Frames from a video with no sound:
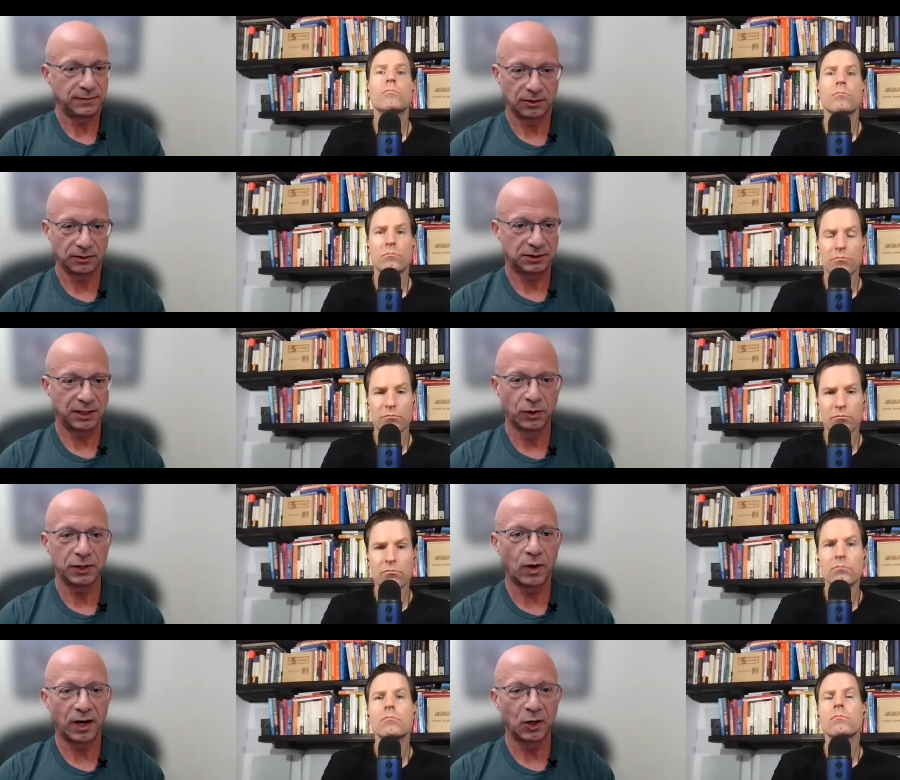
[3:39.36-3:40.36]
Speaker 1: you know, see where
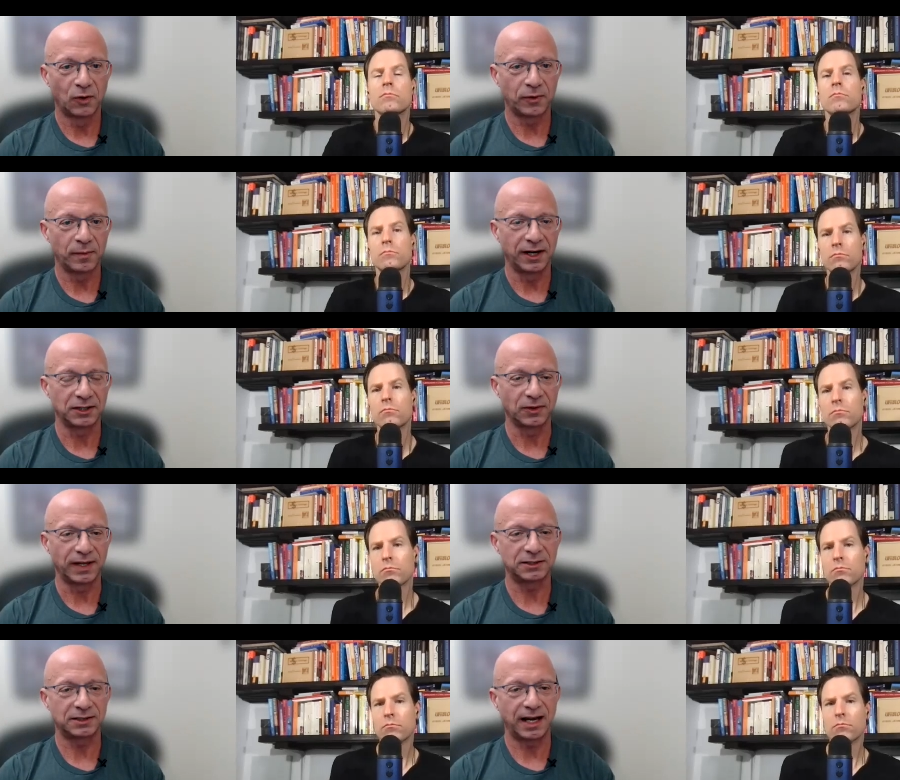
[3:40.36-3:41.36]
you want to go from here. So
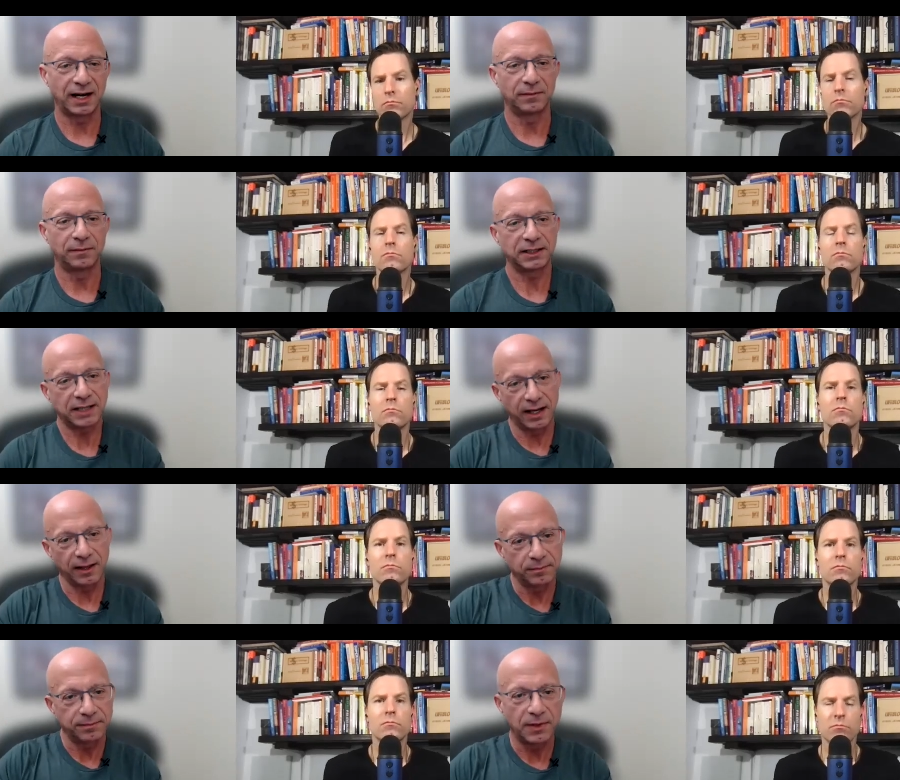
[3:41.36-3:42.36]
that's kind
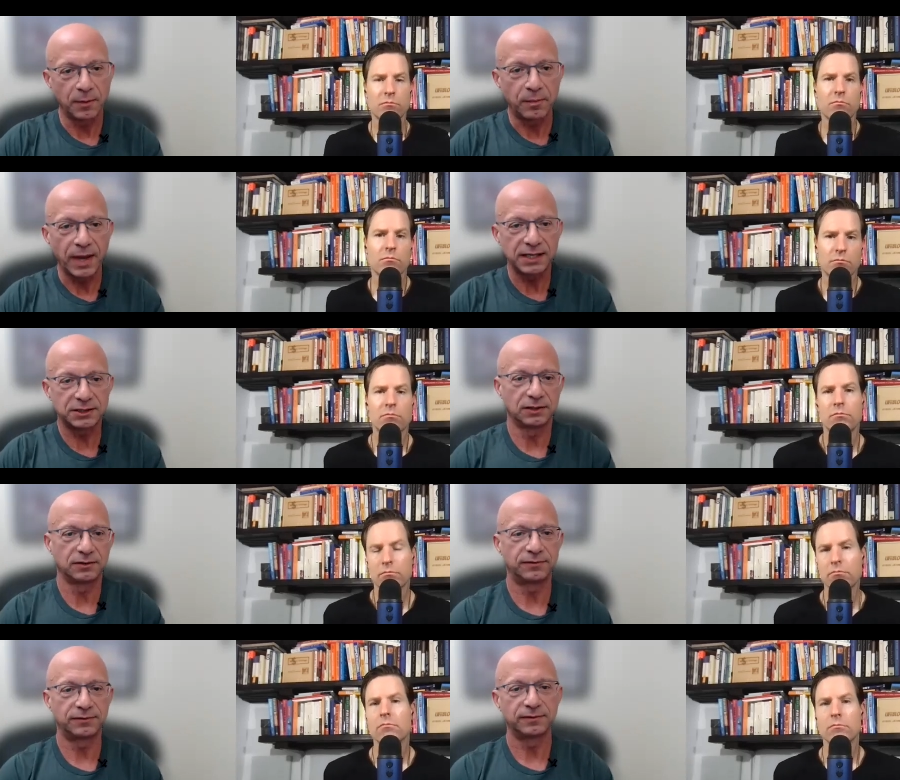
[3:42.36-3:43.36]
of the base
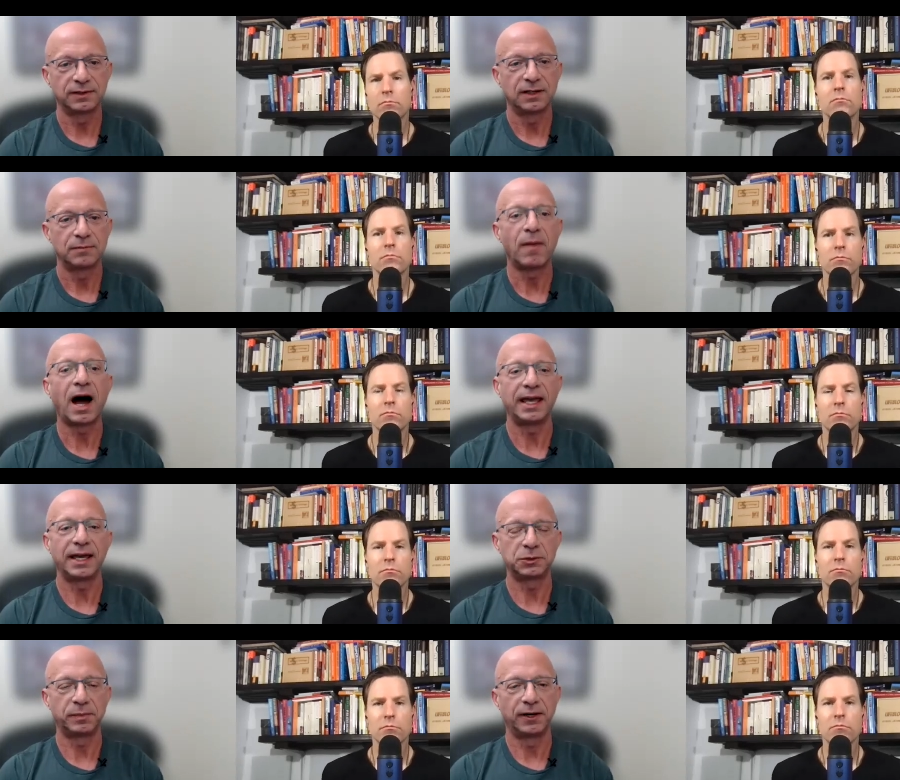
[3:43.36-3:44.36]
of my
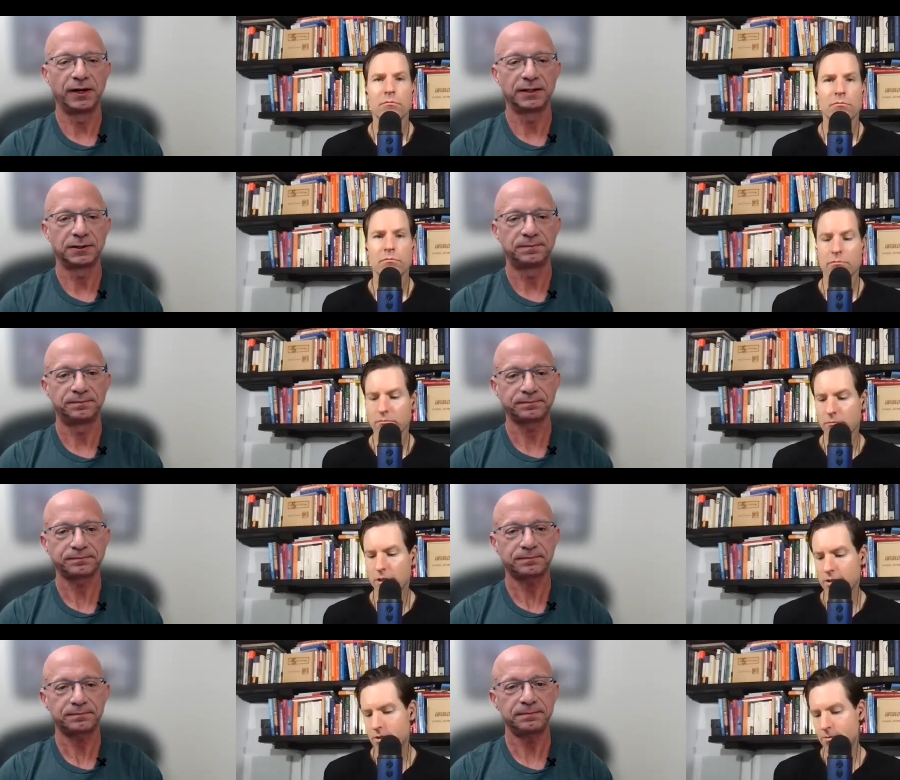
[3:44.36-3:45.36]
experience.
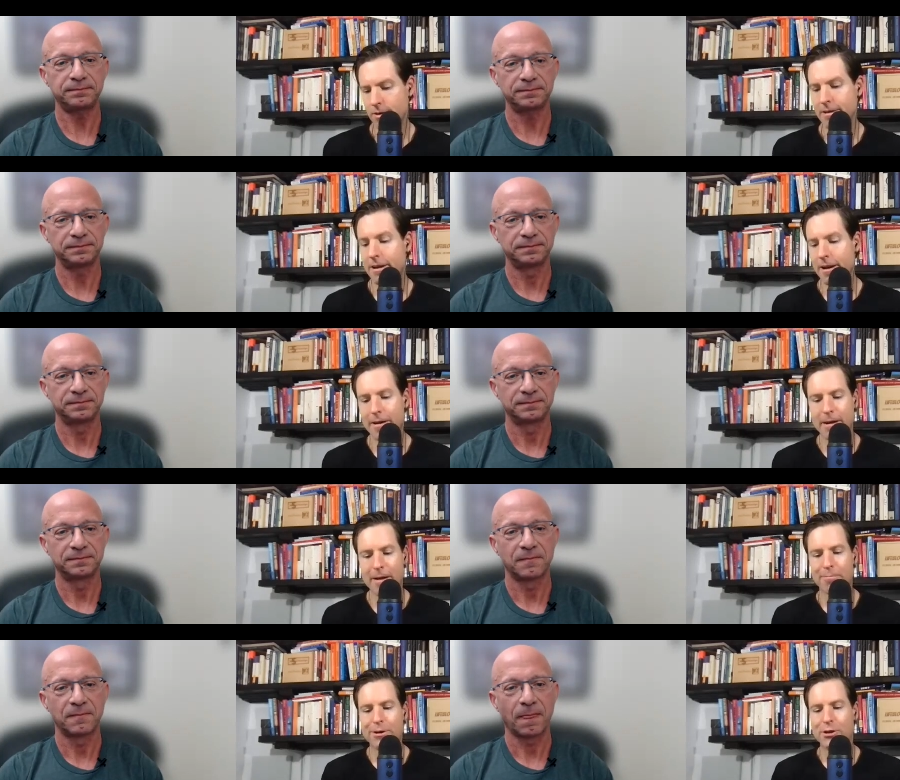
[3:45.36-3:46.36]
Speaker 2: Nice. Well,
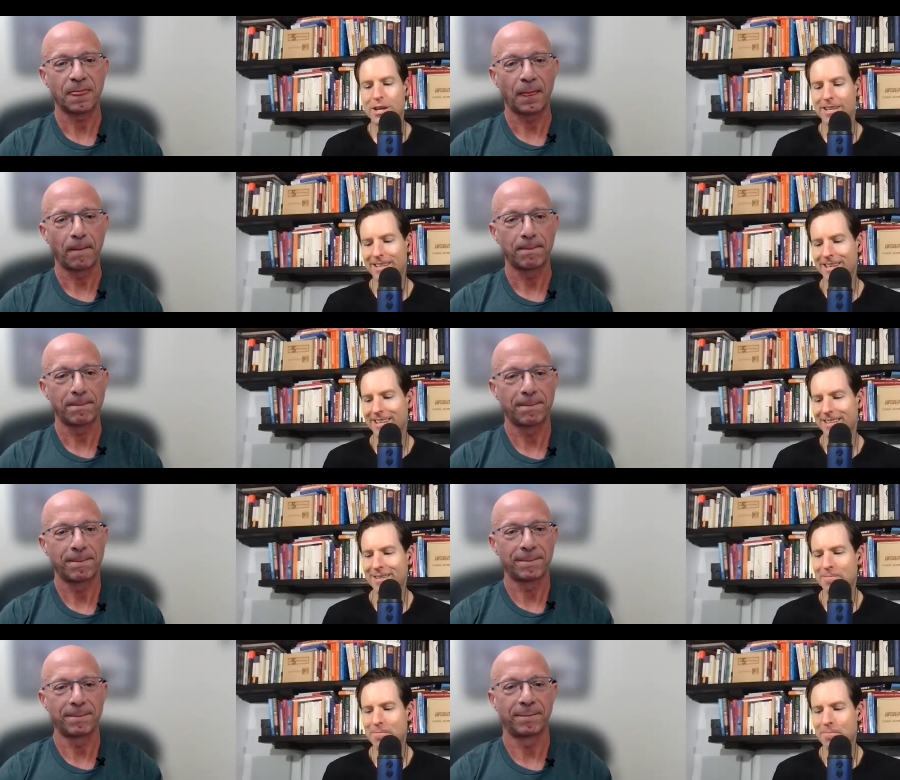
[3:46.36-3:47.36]
I appreciate
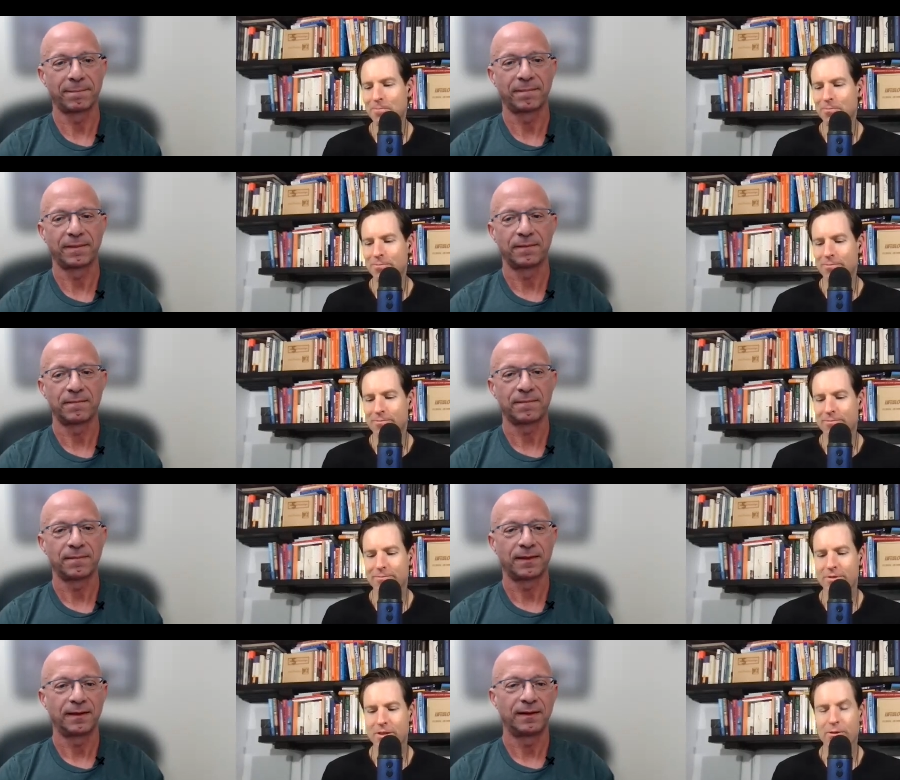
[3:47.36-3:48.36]
that.
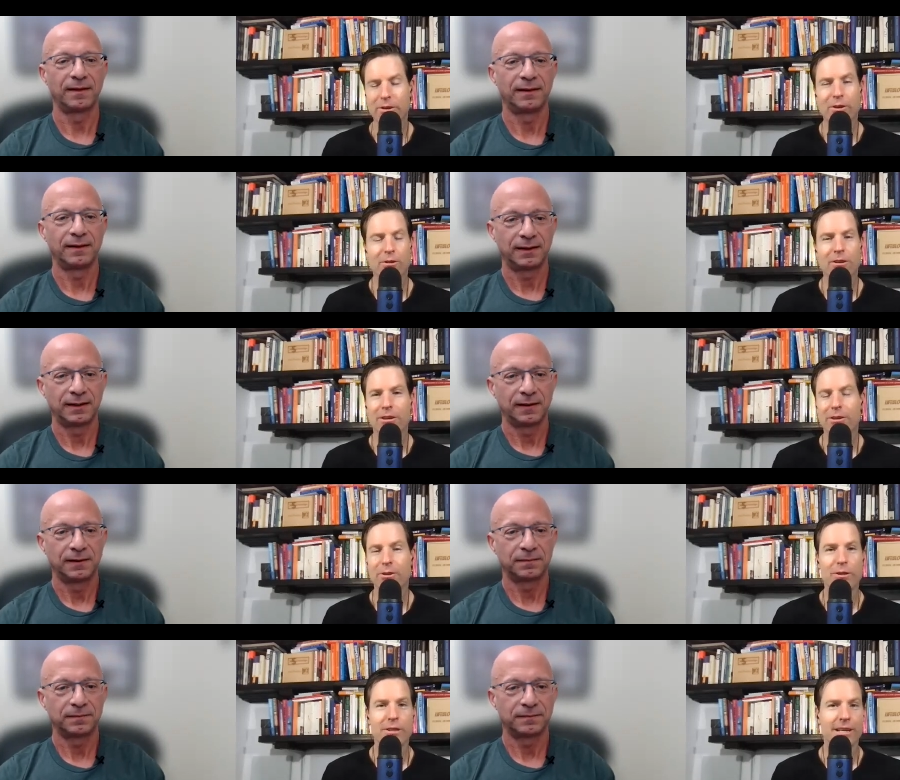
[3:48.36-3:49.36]
So you no
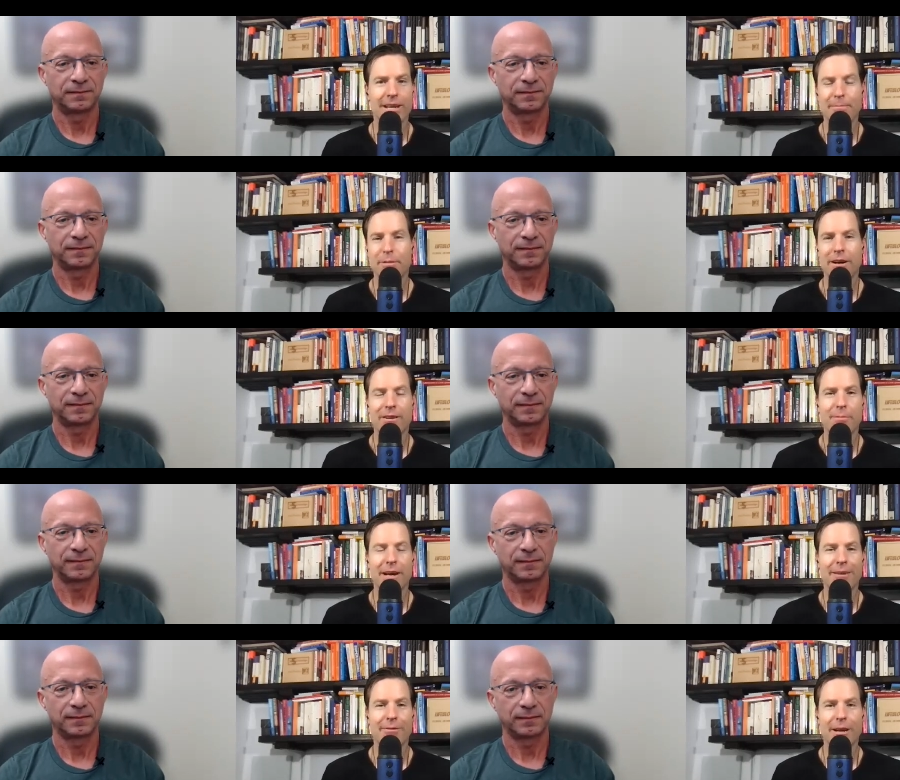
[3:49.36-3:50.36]
longer do the
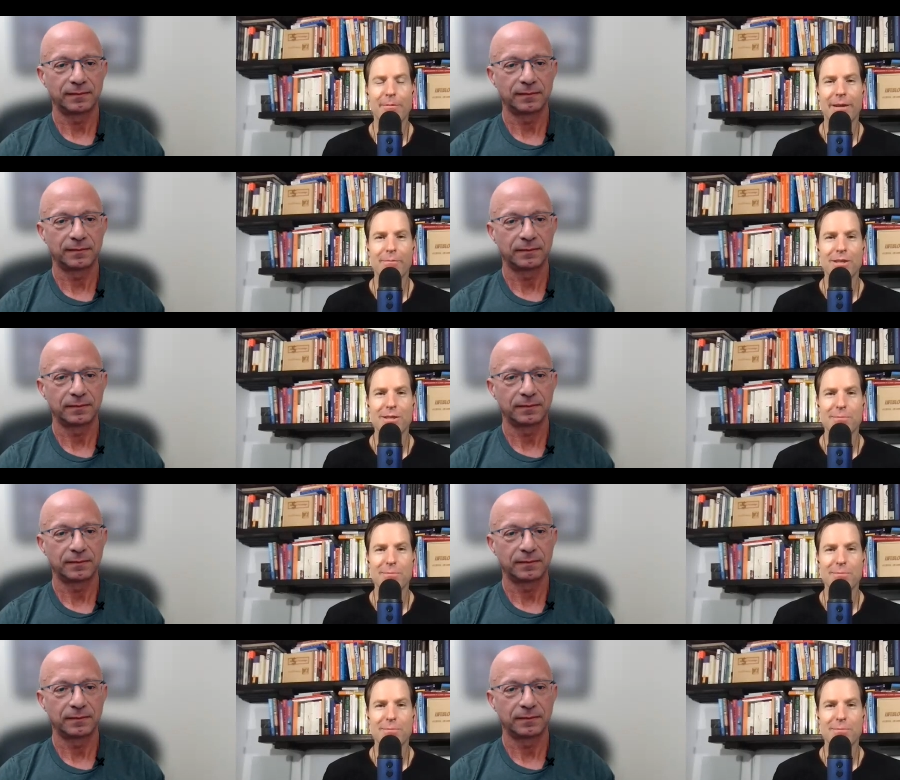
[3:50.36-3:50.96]
pound bag of M&Ms